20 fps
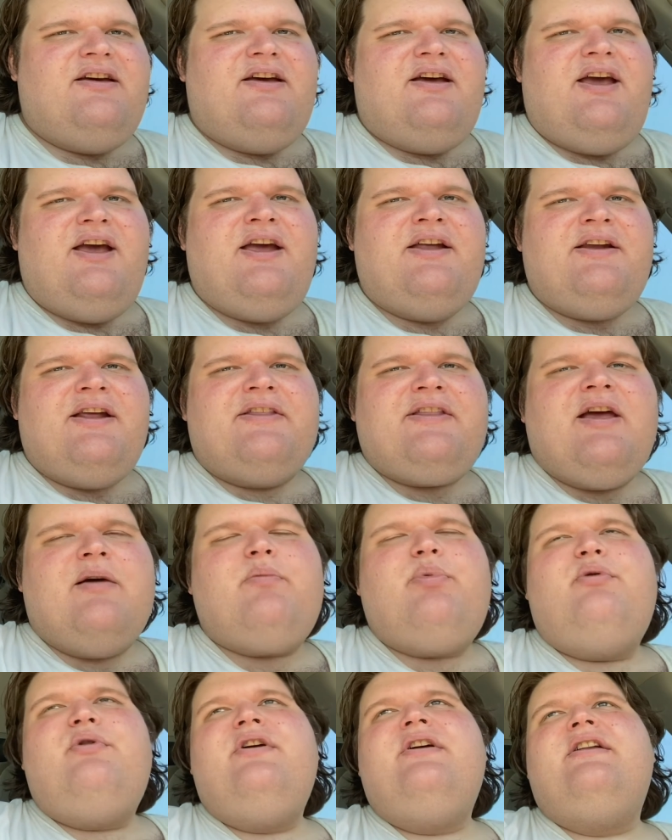And at that
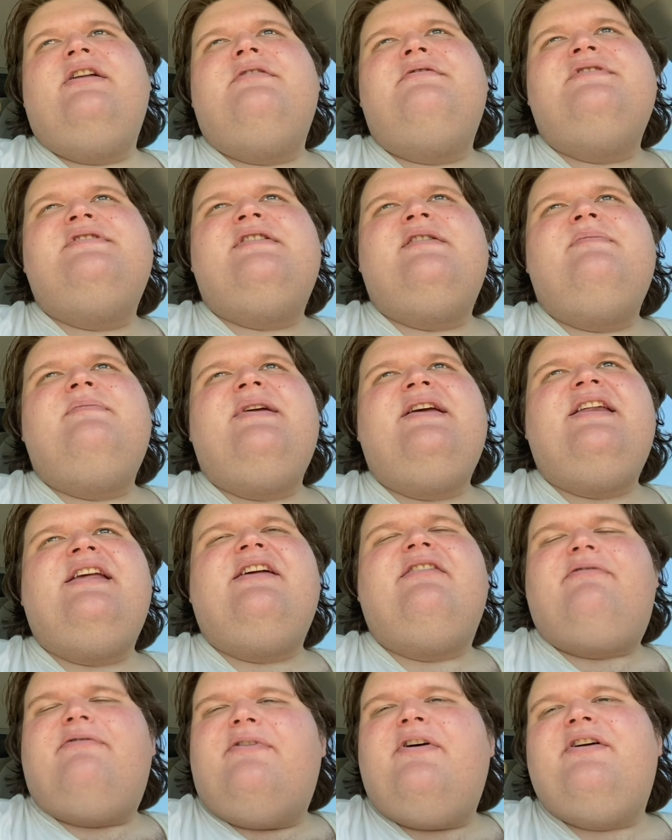point, it was an
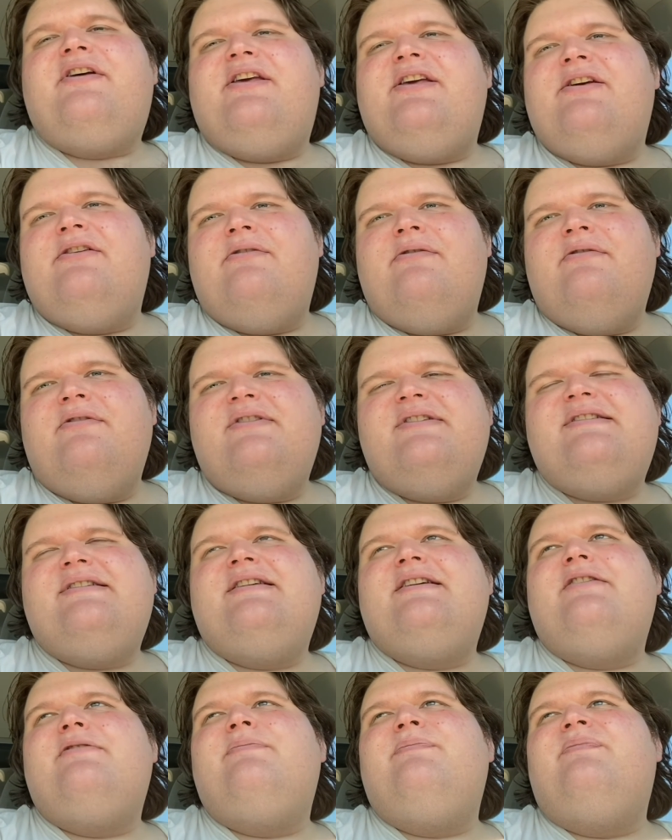immediate fuck you to
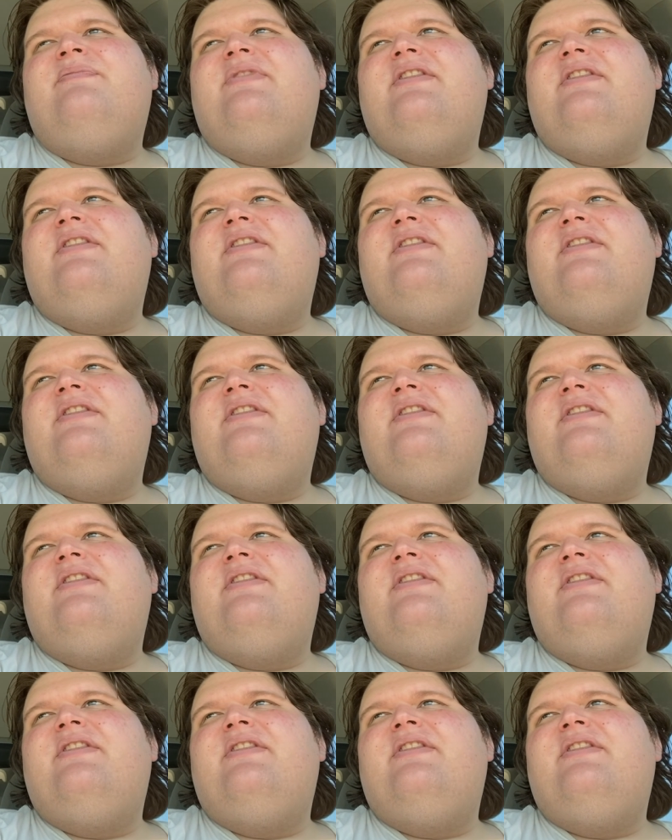him.